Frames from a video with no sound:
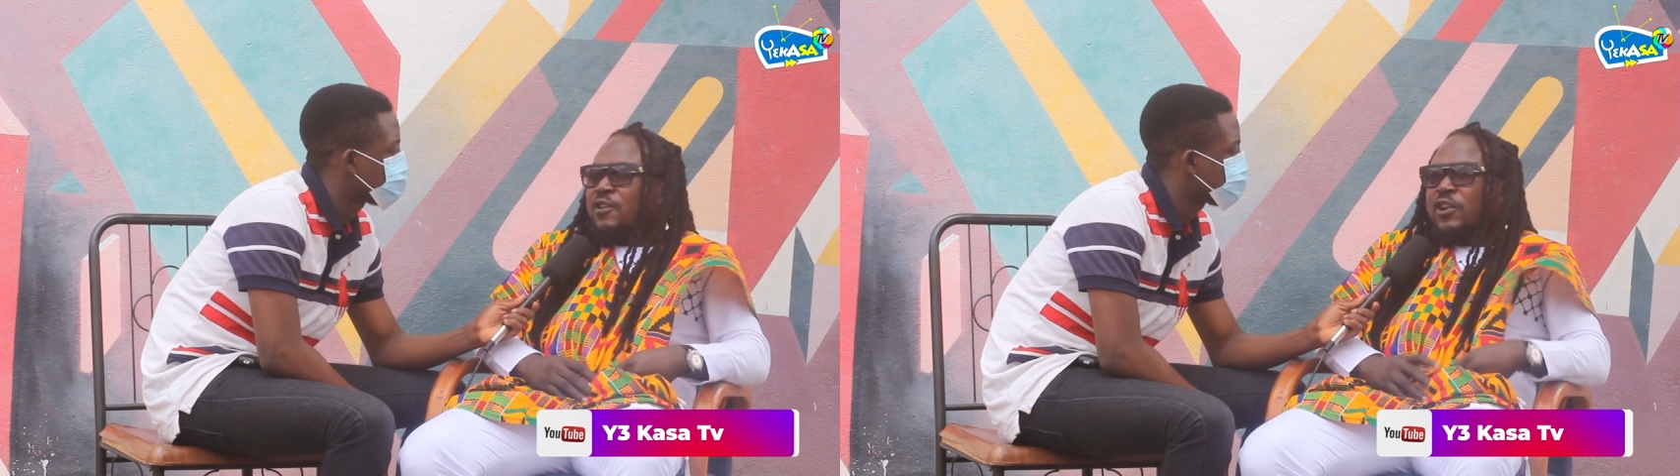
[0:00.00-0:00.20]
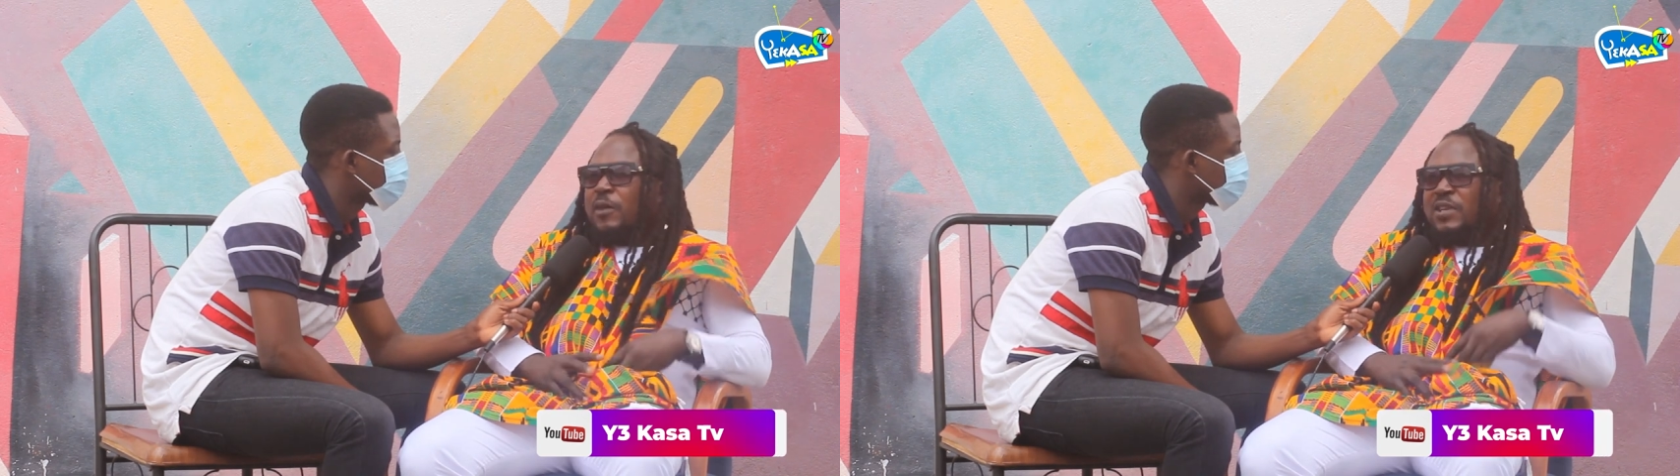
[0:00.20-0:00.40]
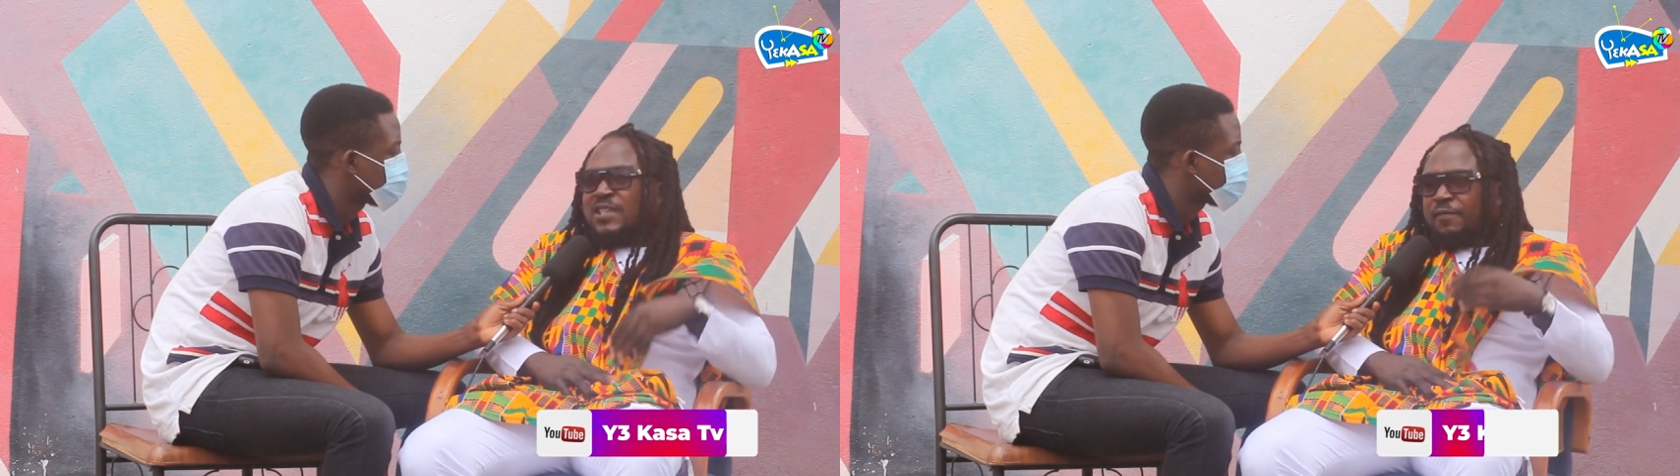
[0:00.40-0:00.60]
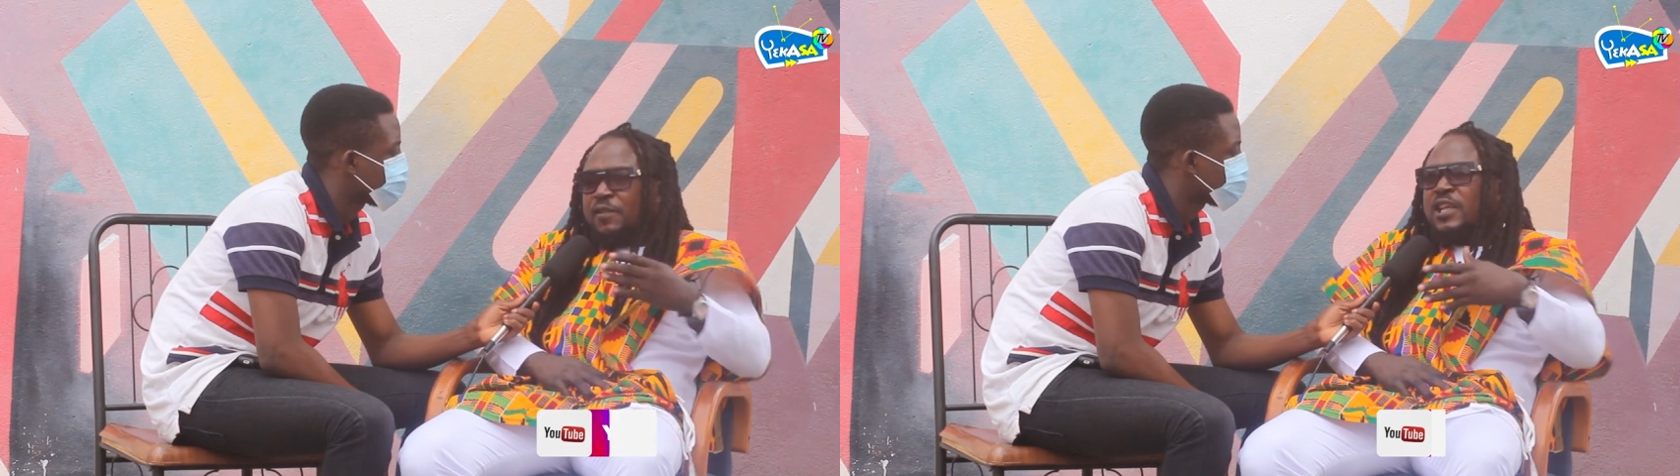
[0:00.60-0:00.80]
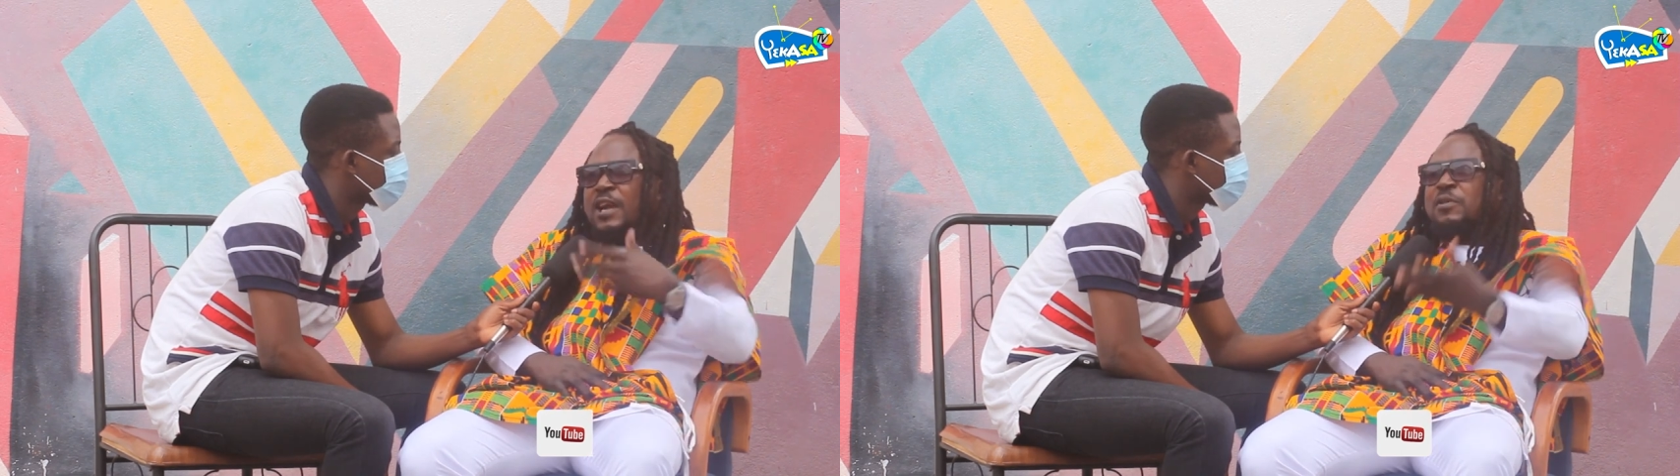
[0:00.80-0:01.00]
You know what I mean?
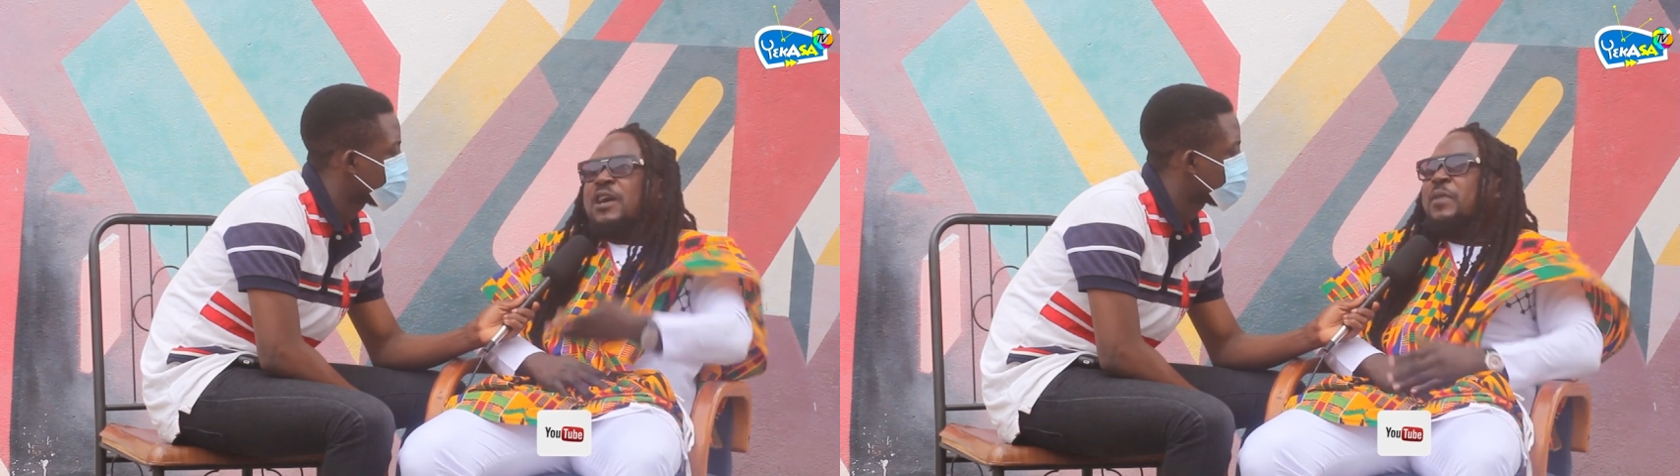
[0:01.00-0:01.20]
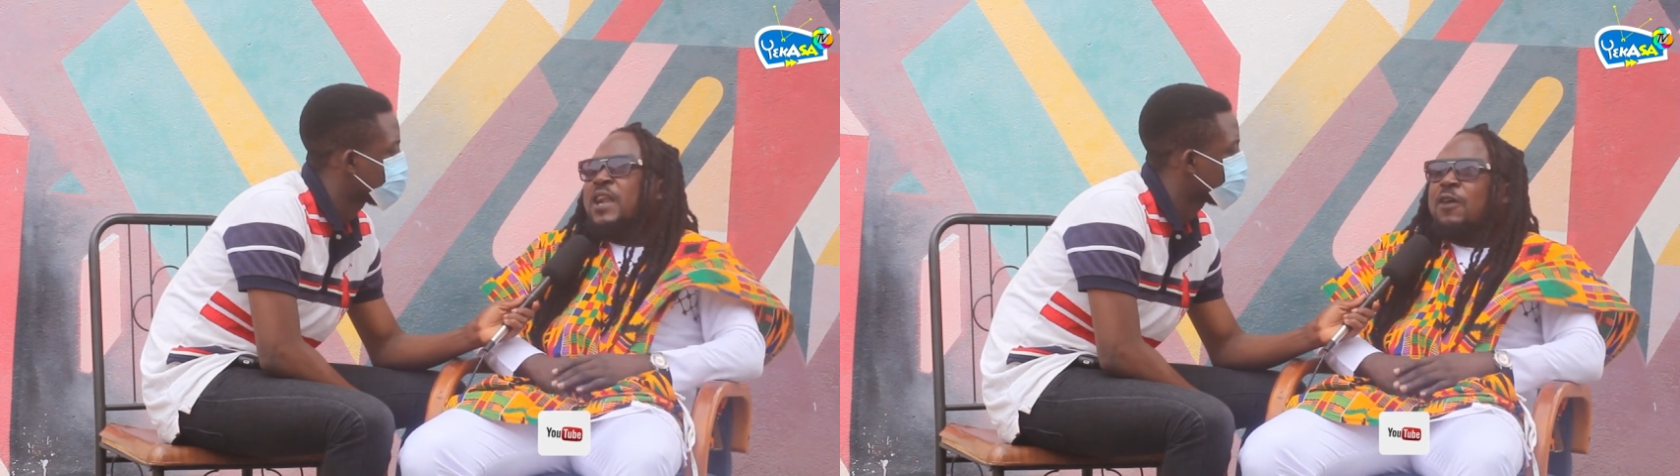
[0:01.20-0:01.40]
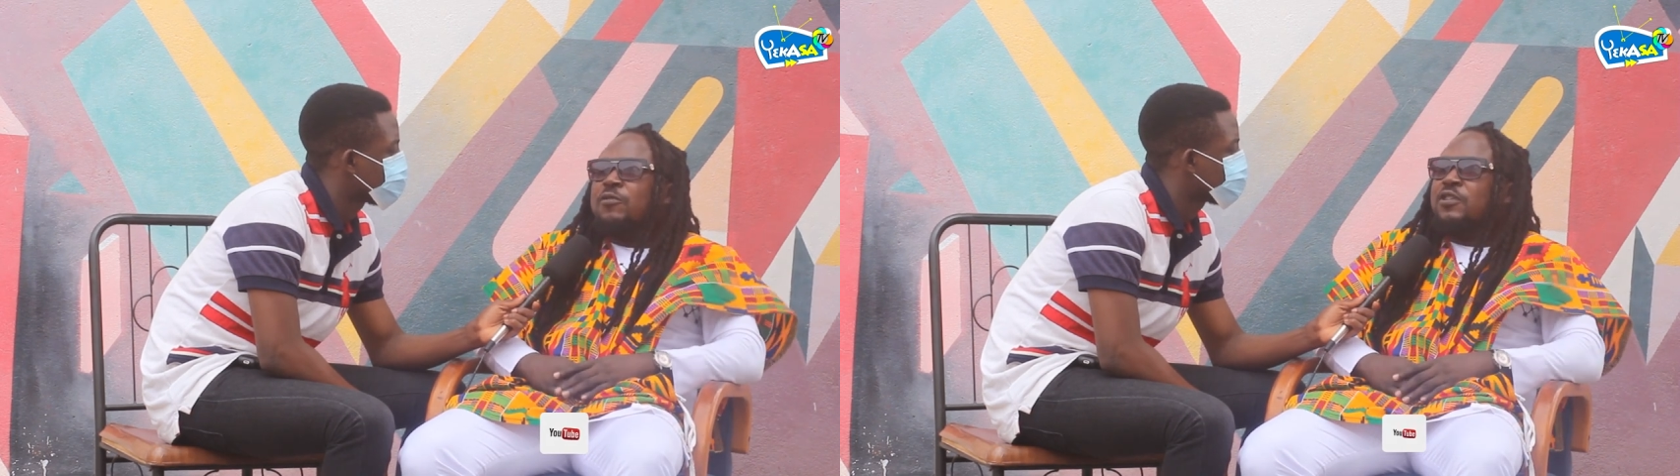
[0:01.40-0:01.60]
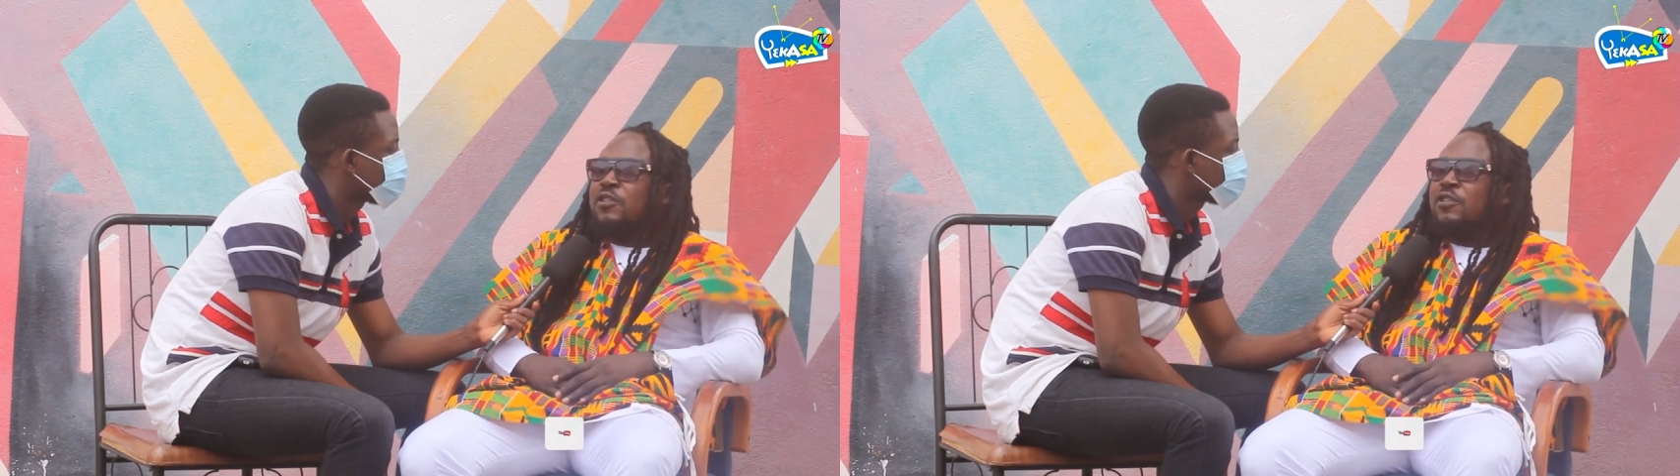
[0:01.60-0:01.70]
Definitely, I'm coming out.